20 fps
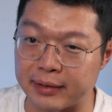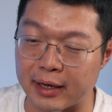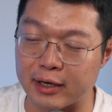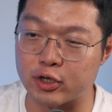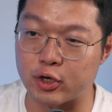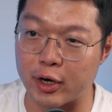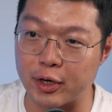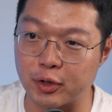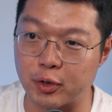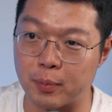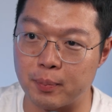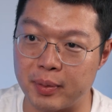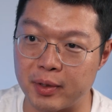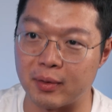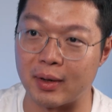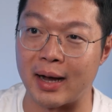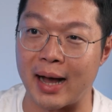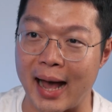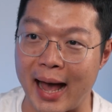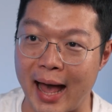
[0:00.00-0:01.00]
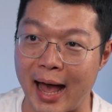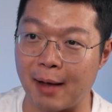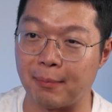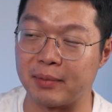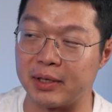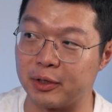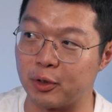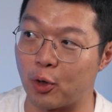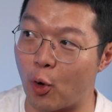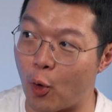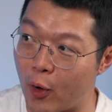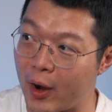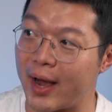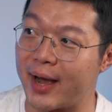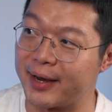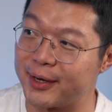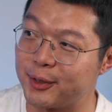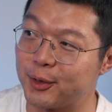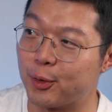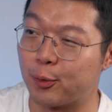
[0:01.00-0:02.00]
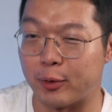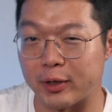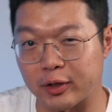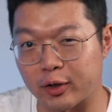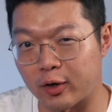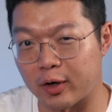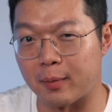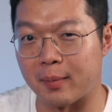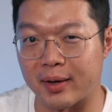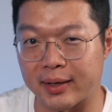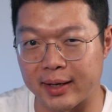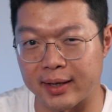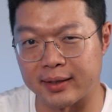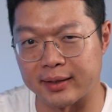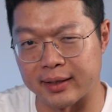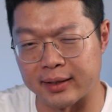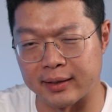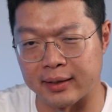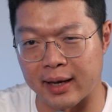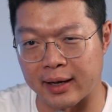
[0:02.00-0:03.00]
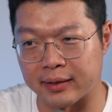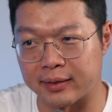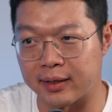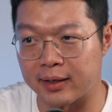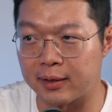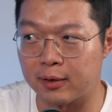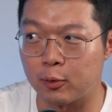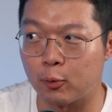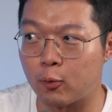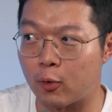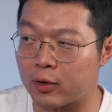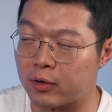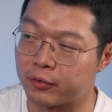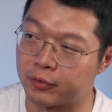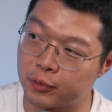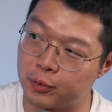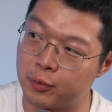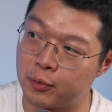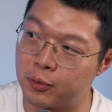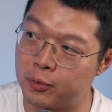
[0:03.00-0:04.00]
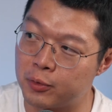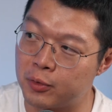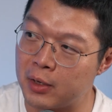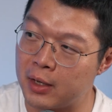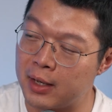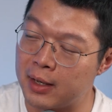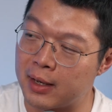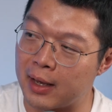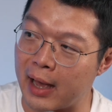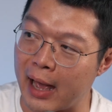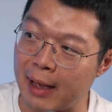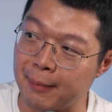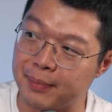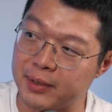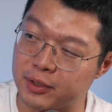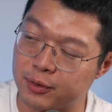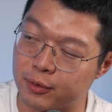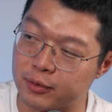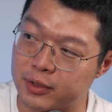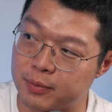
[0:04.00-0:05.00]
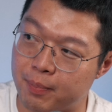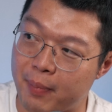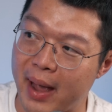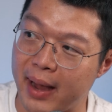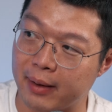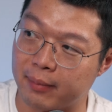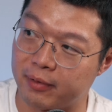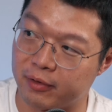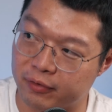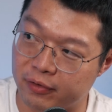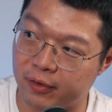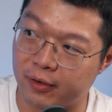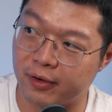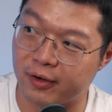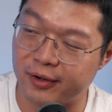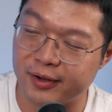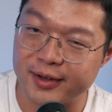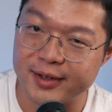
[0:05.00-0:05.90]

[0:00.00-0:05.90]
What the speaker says: they are trying to build a hub in Hokkaido. We talked about that in, I think, 1 or 2 episodes back before.